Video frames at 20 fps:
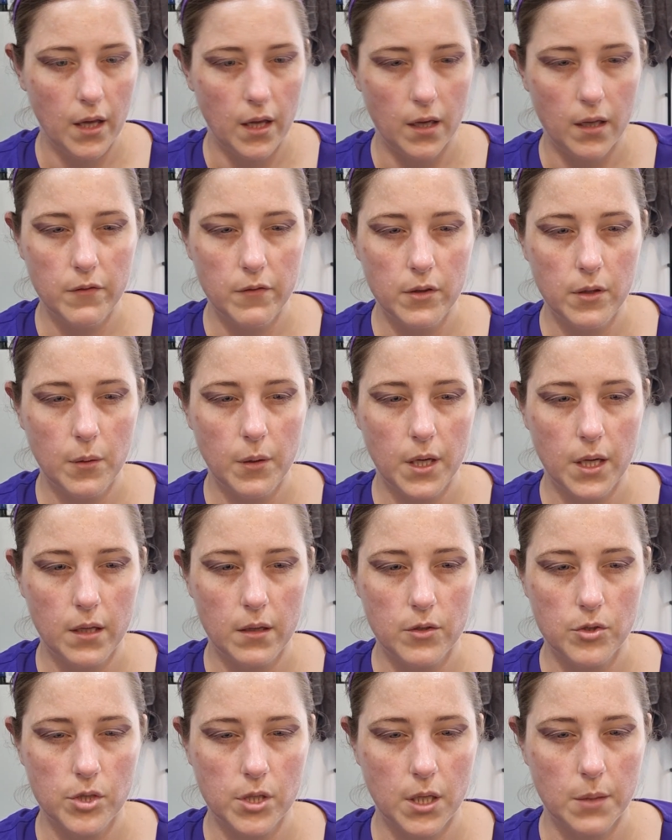And even though I had
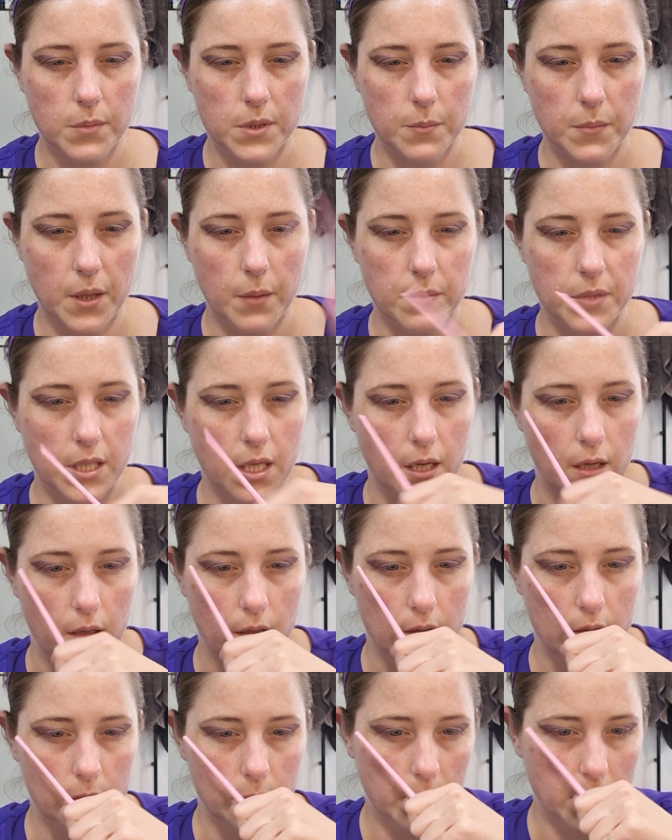the shapes mapped out,
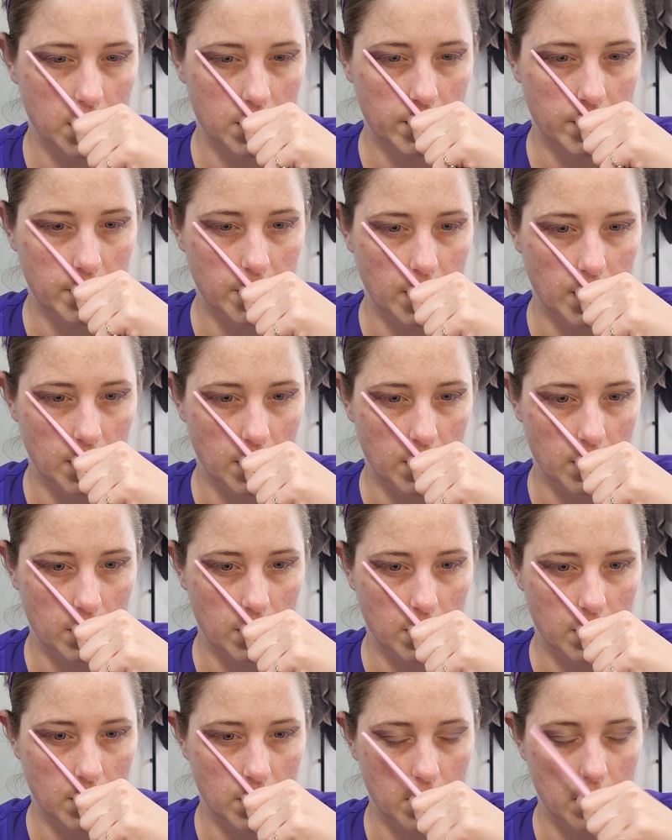this one is like
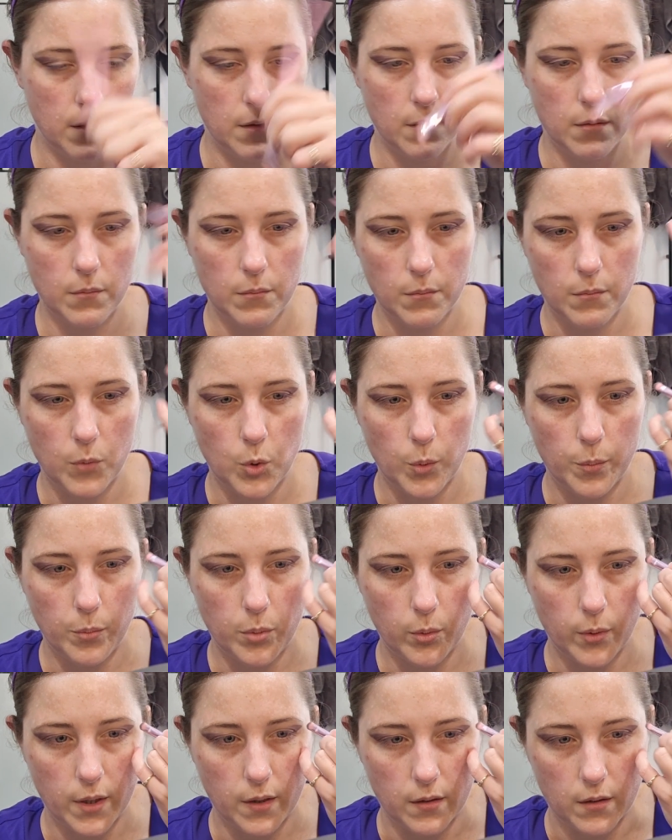more
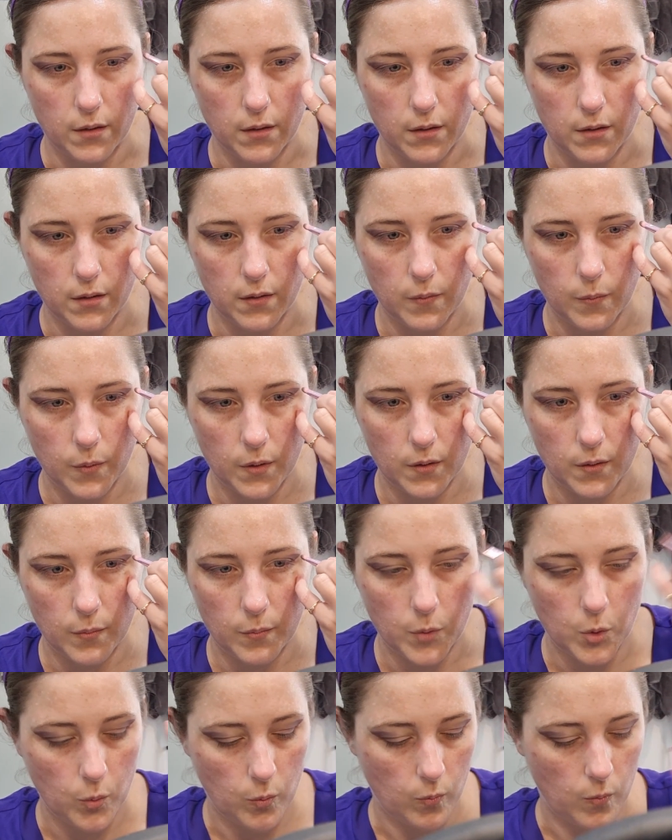pointed and this one is
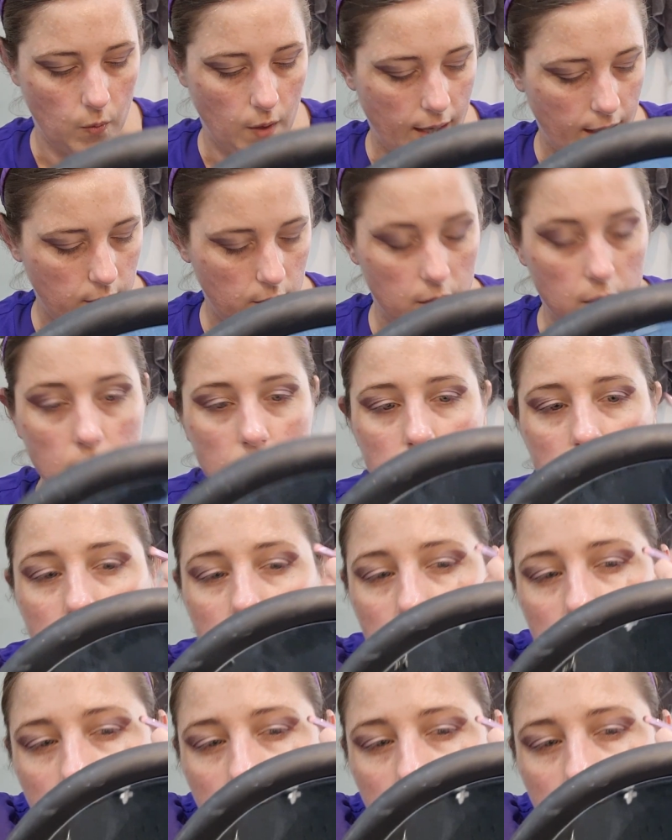more rounded.